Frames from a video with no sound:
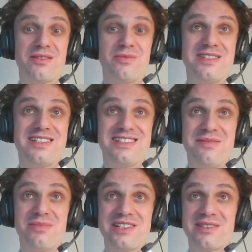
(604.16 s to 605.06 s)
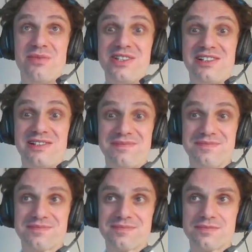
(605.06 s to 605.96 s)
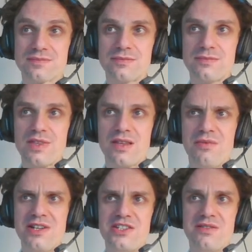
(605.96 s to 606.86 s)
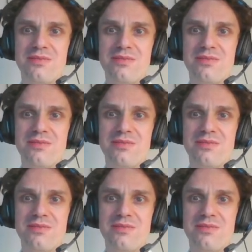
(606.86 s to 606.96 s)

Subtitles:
with the simplest model, which